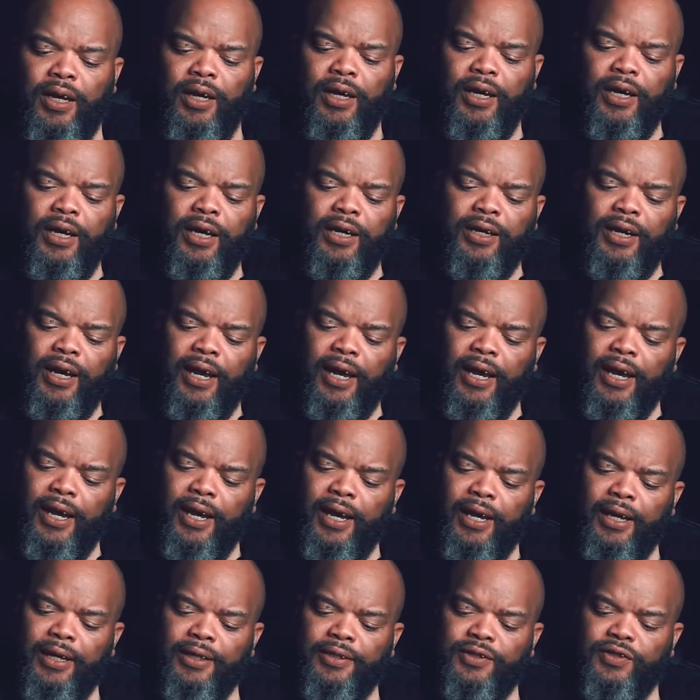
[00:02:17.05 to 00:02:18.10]
It
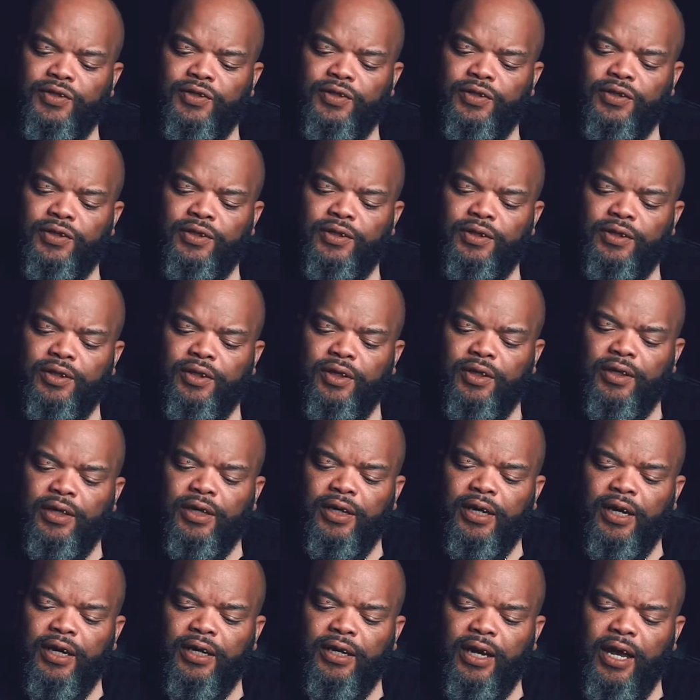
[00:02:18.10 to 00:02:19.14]
has
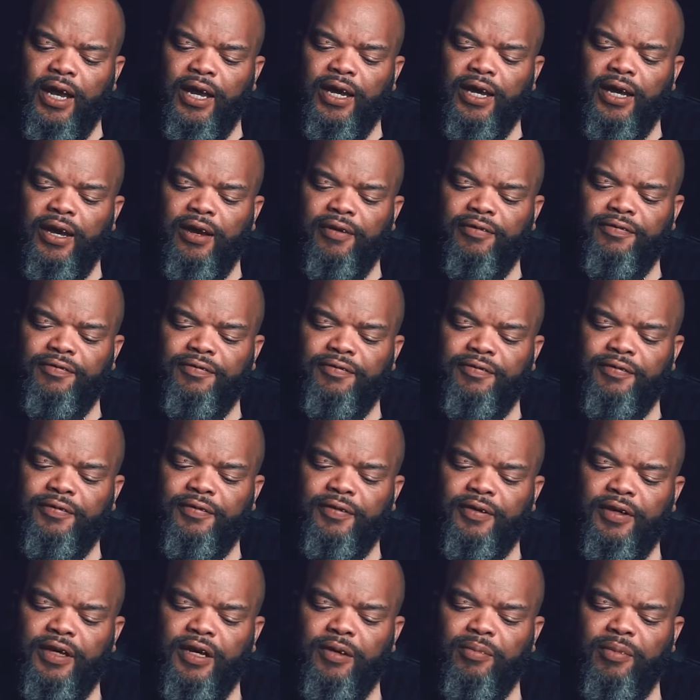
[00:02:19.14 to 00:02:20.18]
an AF
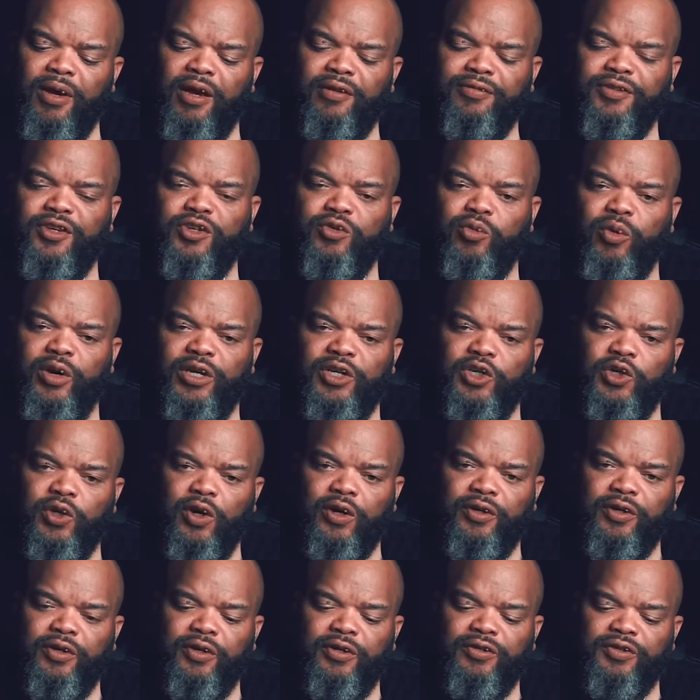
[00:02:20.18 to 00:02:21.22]
MF switch
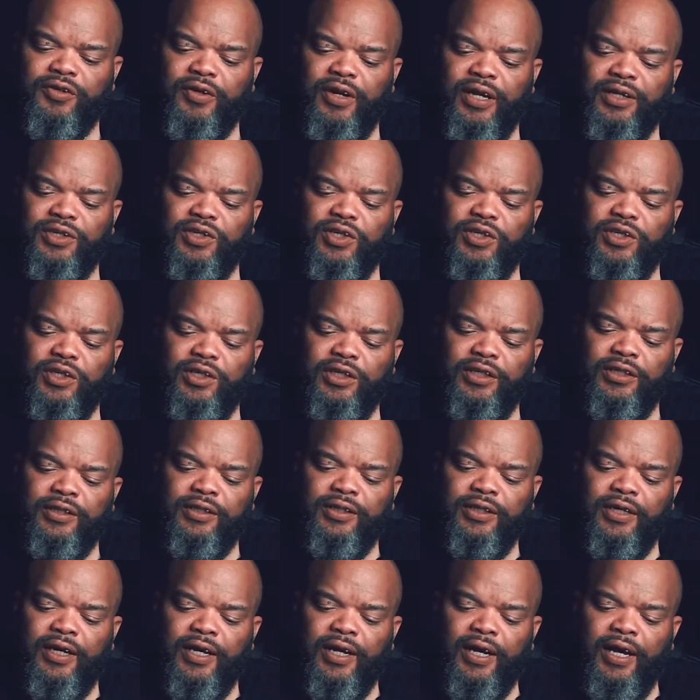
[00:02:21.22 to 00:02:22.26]
on there, so that's good.
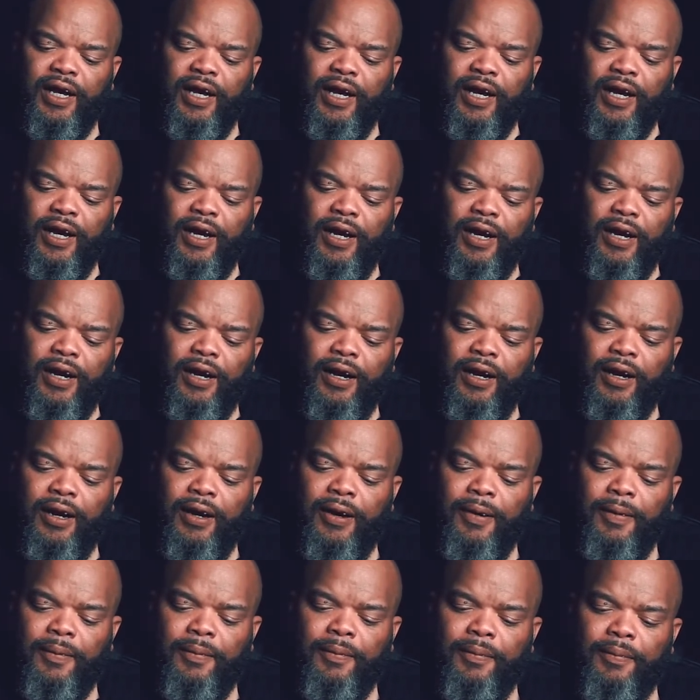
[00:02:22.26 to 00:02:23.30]

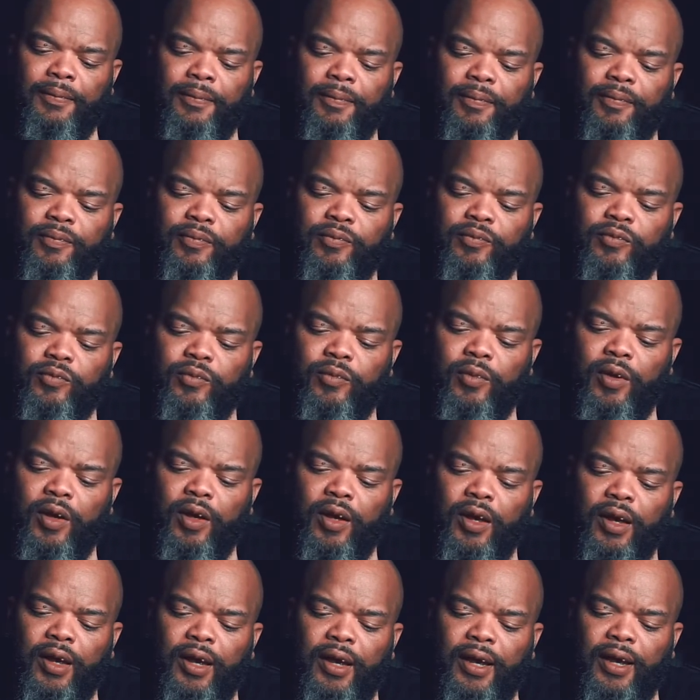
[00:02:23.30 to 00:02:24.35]
And
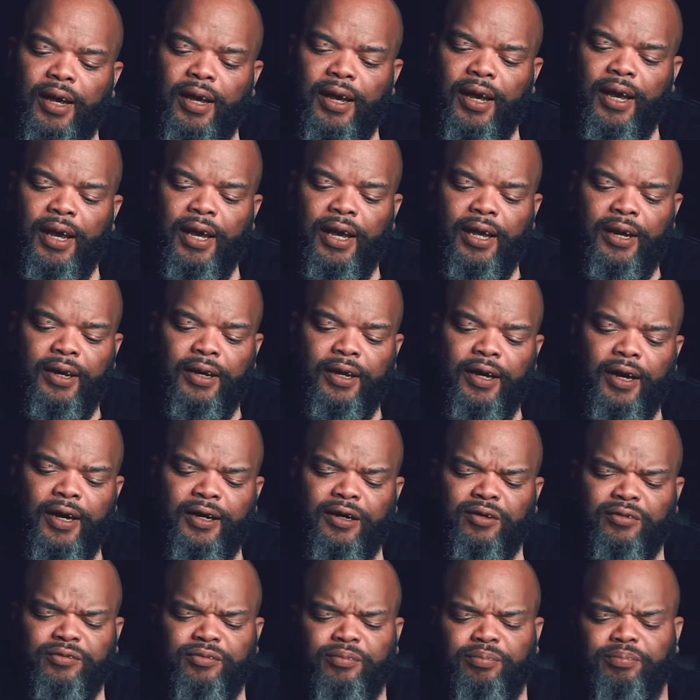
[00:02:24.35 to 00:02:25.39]
I
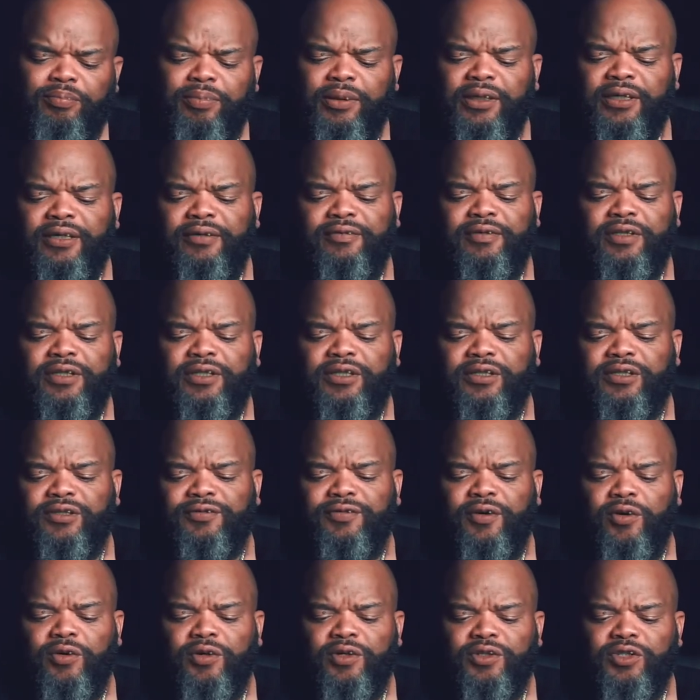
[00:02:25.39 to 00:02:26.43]
don't believe this is
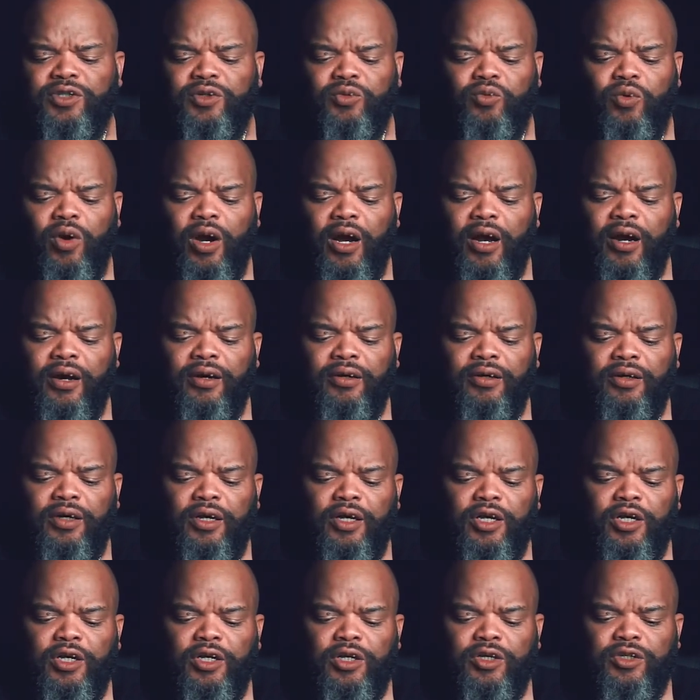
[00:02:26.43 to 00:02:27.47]
focus to wire,
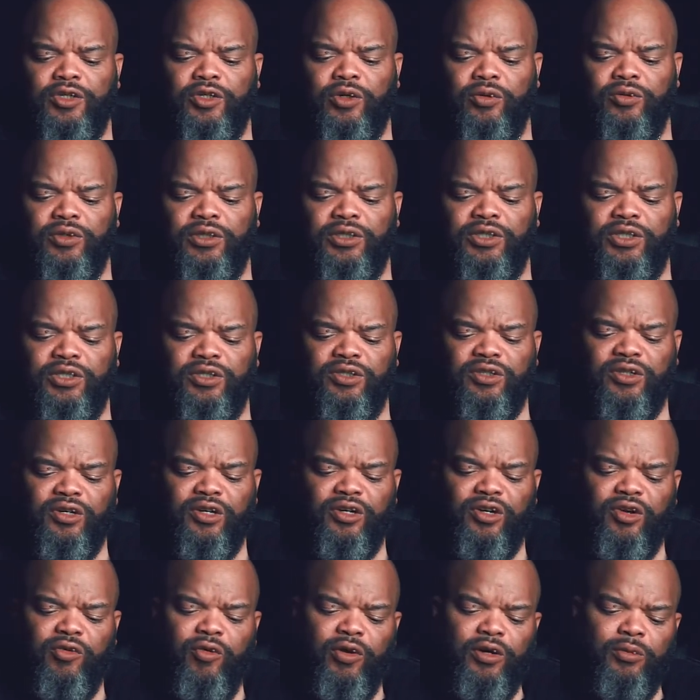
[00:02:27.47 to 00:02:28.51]
so this is an
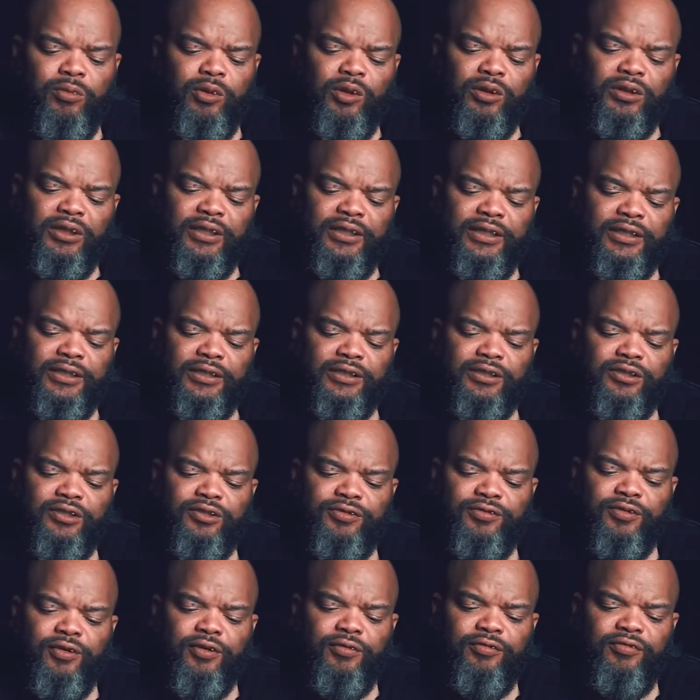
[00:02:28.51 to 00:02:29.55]
incredible lens
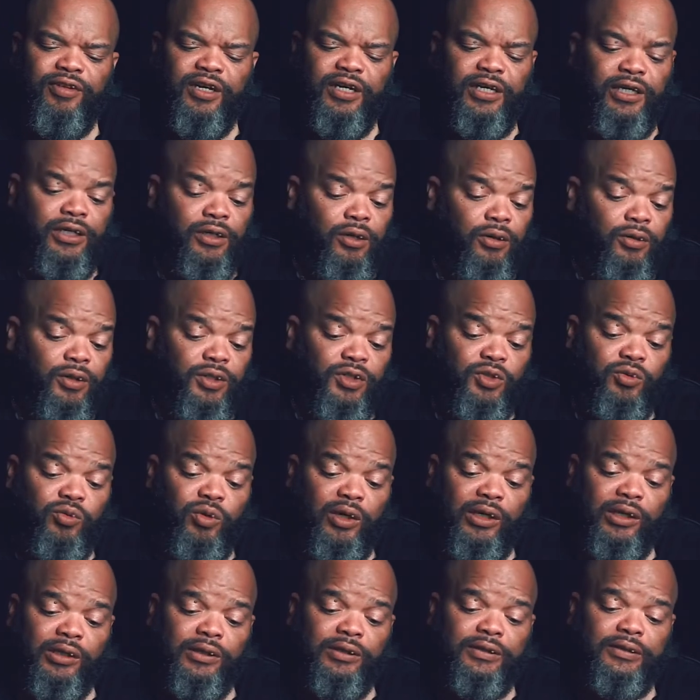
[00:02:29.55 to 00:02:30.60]
for video as
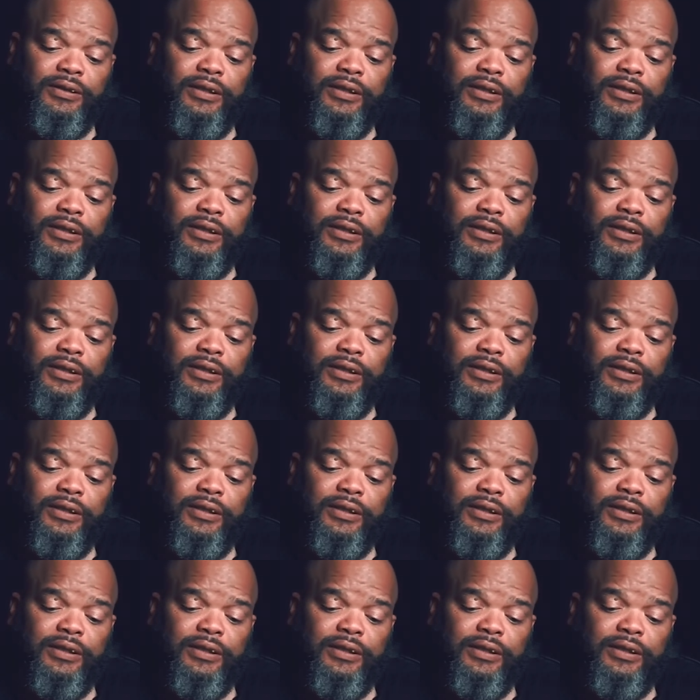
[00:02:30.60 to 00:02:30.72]
well.